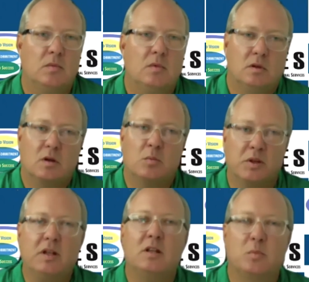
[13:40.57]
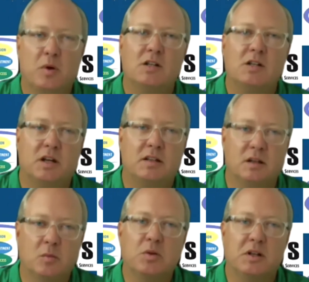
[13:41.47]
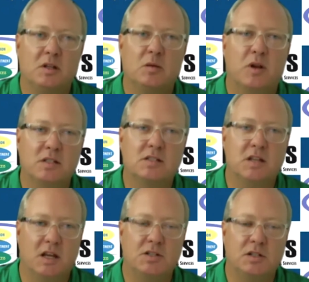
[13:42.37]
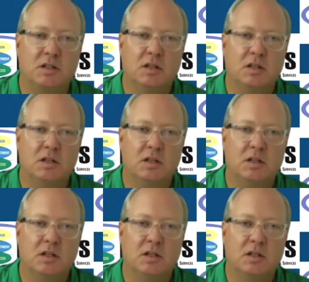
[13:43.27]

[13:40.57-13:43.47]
completing the project and completing the presentation.